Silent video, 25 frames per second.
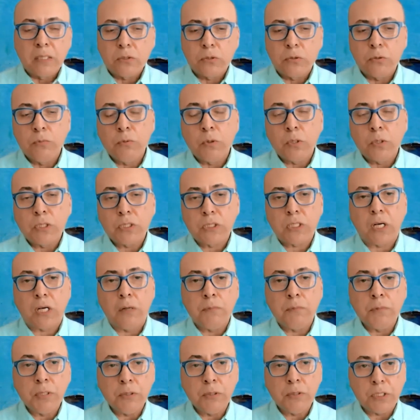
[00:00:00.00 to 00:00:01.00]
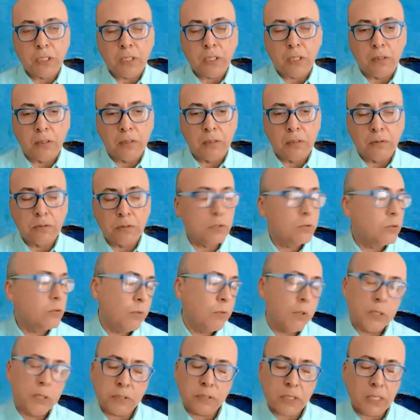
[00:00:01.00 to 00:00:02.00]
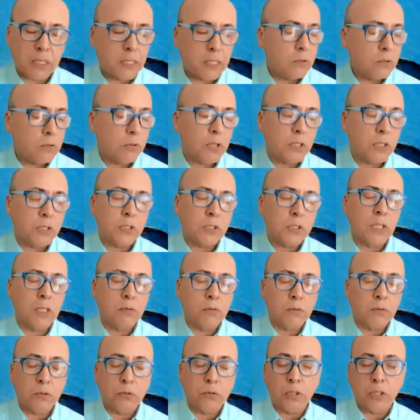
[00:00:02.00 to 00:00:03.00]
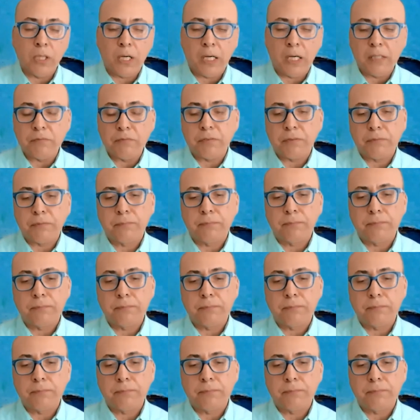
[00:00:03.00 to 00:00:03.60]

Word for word: towards community, uh, towards sorry, towards a uh, good life.